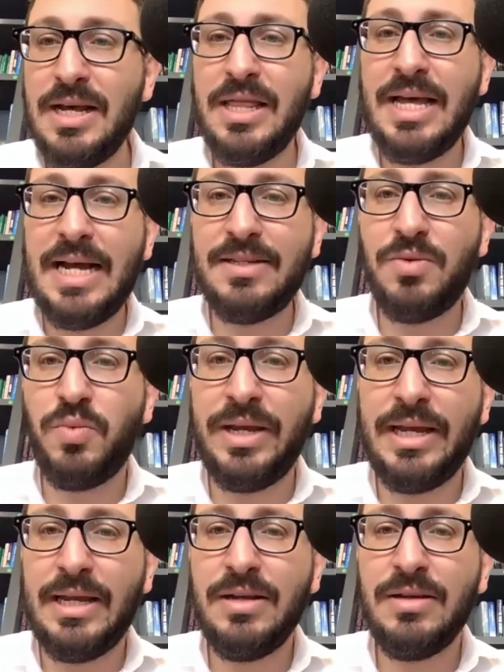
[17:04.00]
that
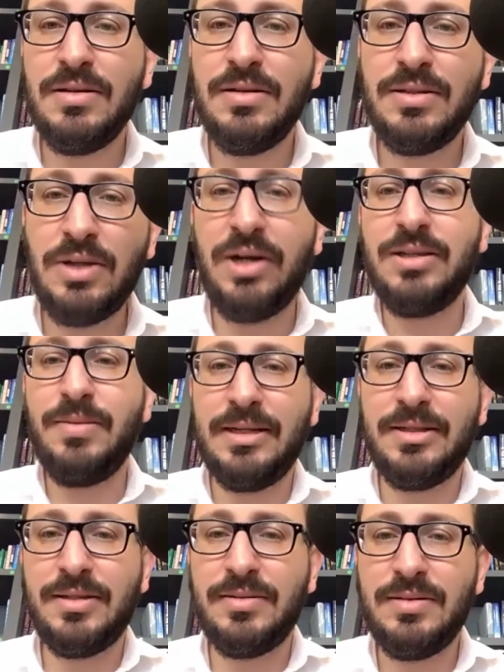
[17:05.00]
we talked
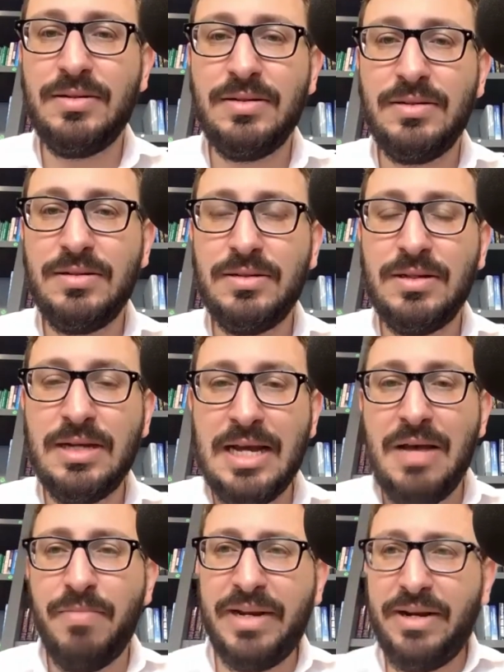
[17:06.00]
about.
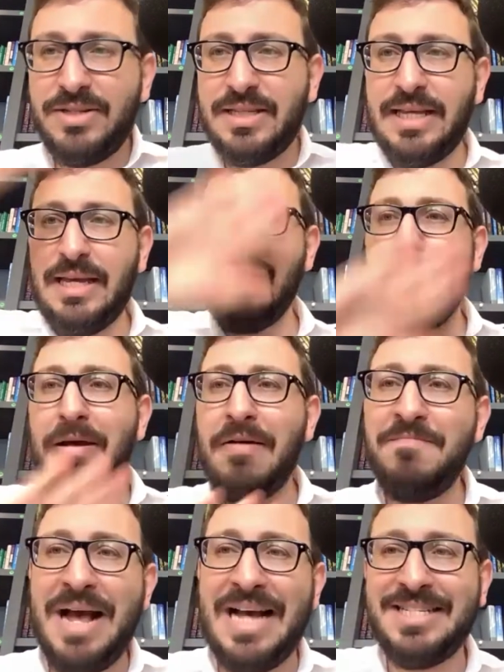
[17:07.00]
But here's the
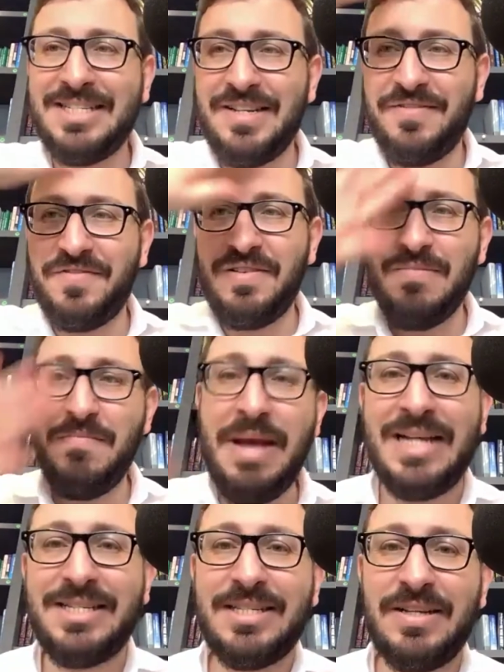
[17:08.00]
massive,
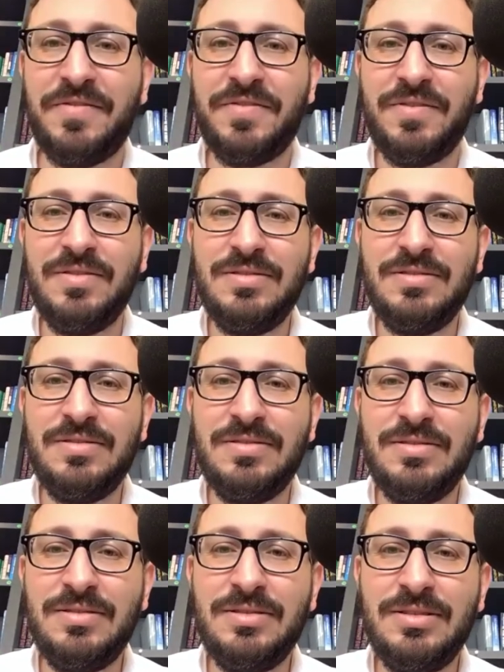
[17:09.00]
massive,
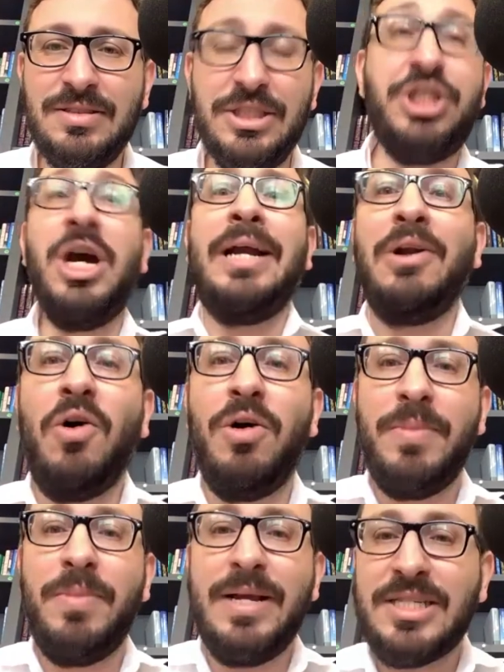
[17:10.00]

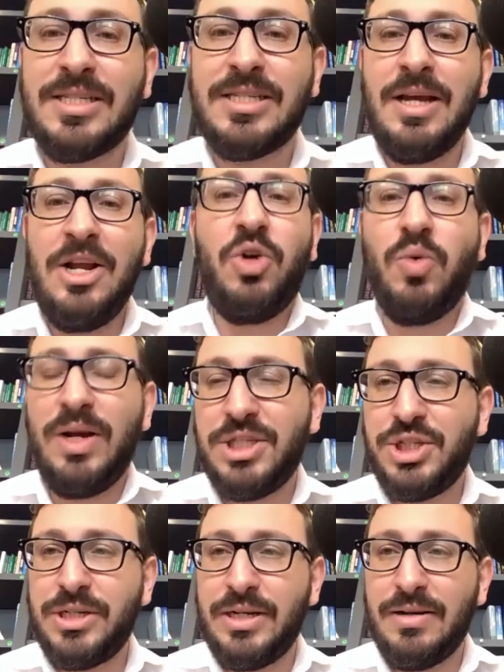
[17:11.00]
ginormous
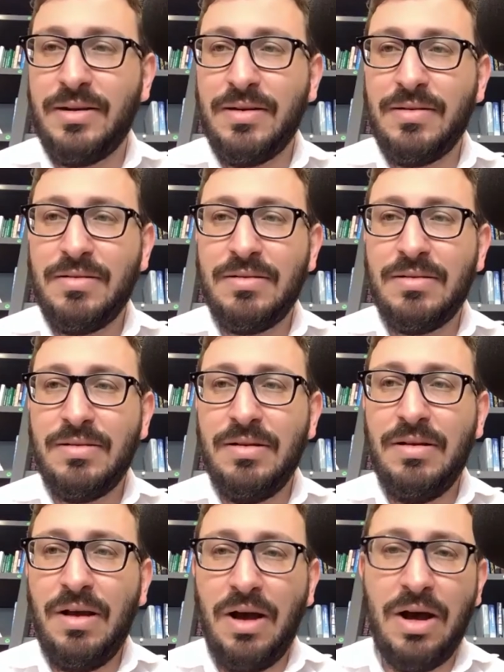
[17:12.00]
question
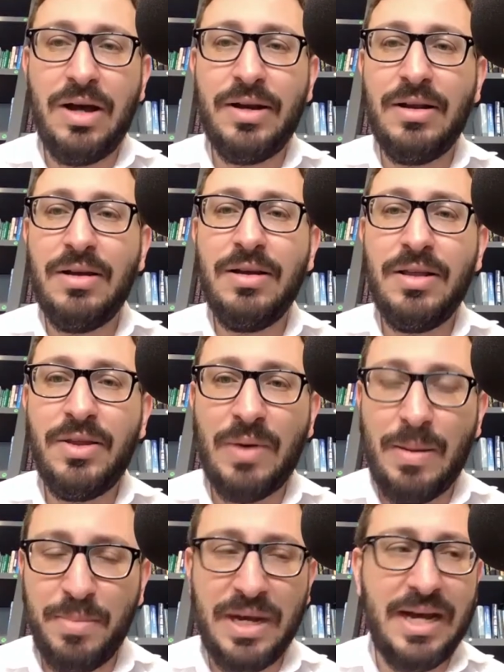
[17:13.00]
on the
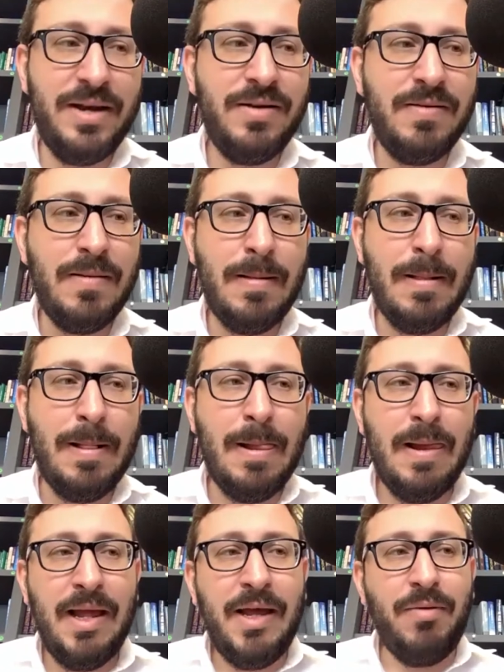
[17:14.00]
Ramban.
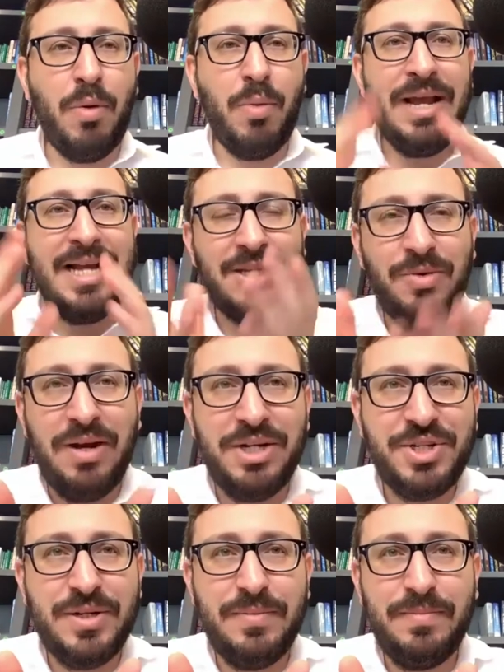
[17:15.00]
And when we ask the
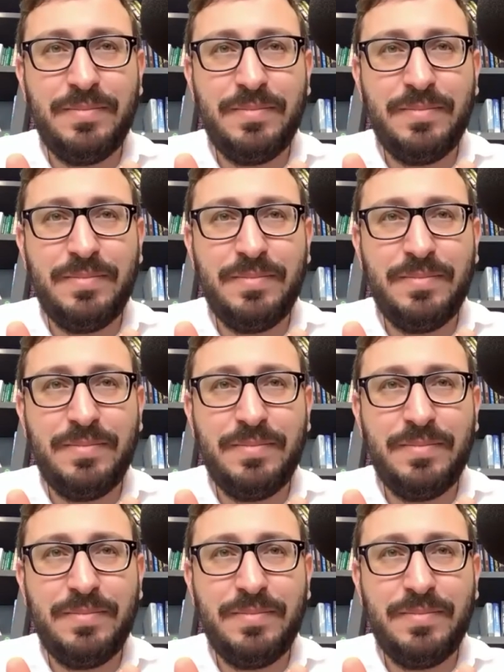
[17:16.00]
question,